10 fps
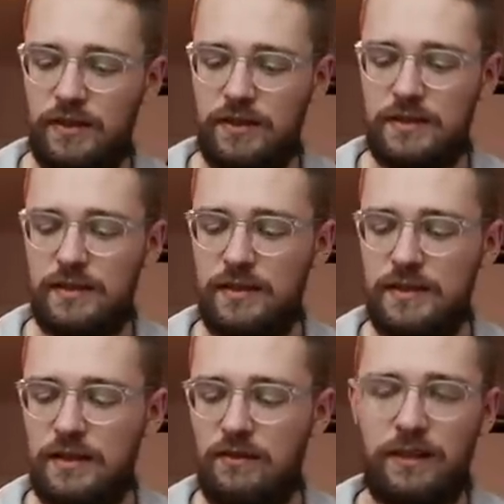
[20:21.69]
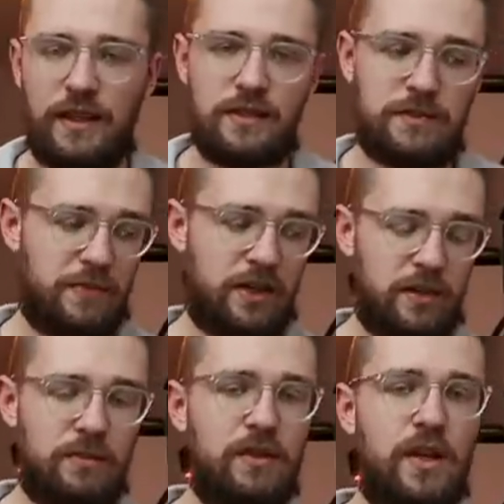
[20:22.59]
this is something that's
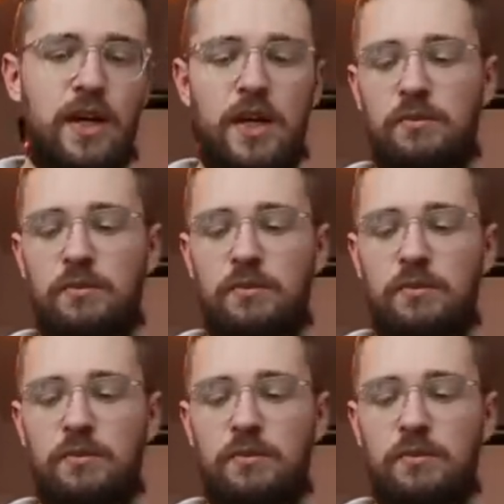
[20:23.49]
bearable.